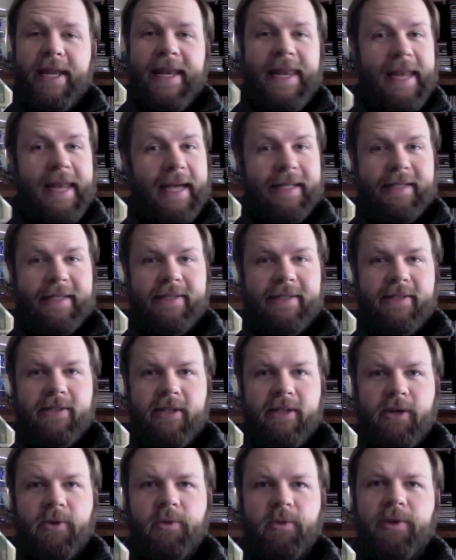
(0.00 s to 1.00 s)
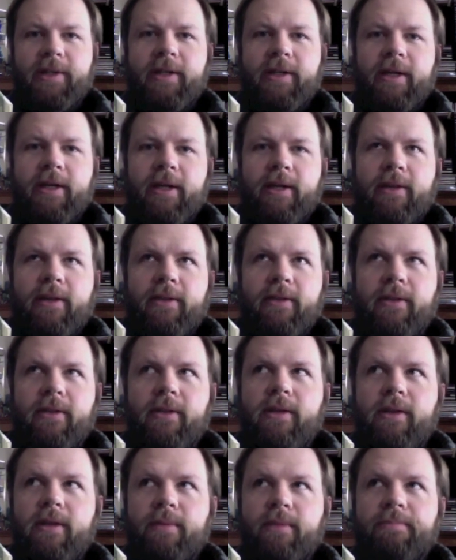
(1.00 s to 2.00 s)
not necessarily
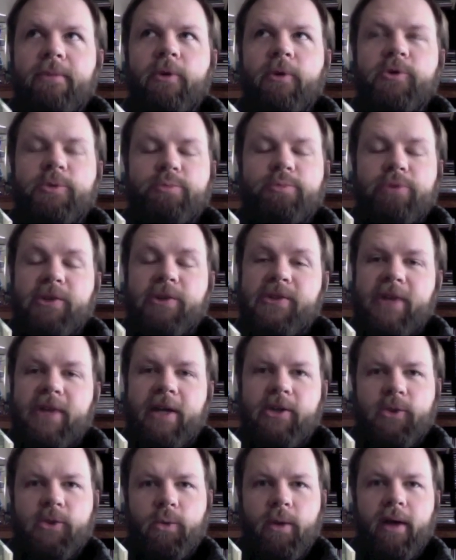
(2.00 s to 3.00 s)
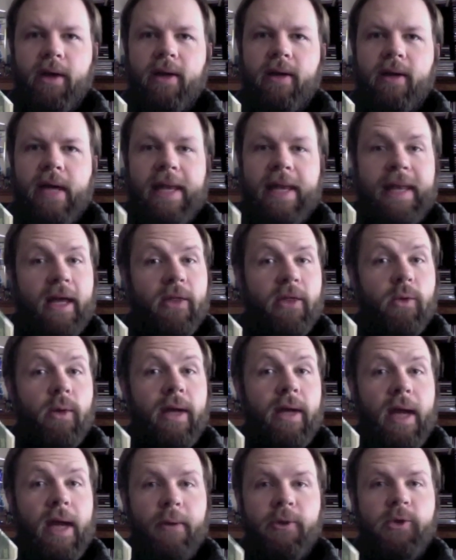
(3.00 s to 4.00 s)
the most precise way, and not the
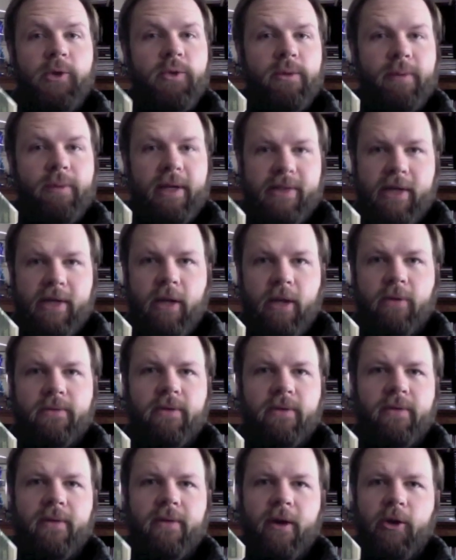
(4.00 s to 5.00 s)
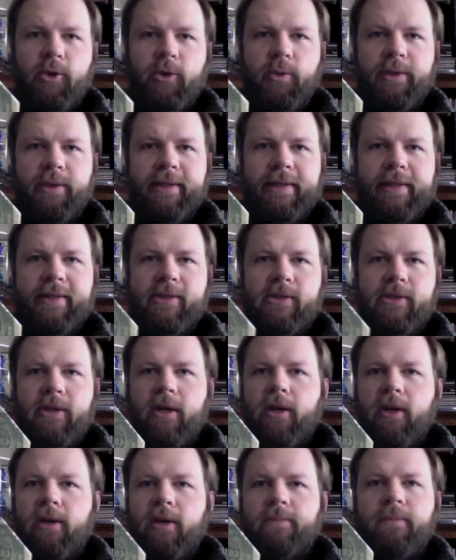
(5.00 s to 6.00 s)
way I would do it myself if I were doing this
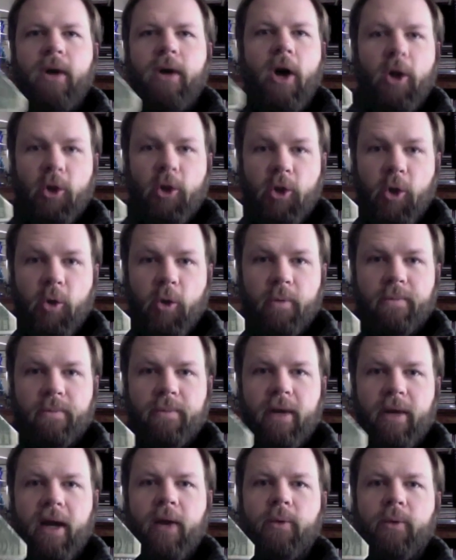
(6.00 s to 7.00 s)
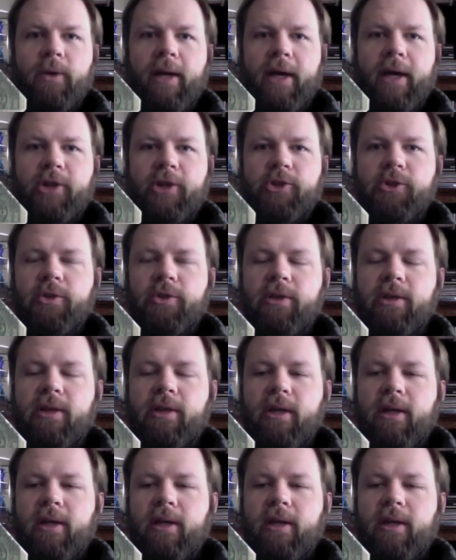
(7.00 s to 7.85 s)
all alone. I would actually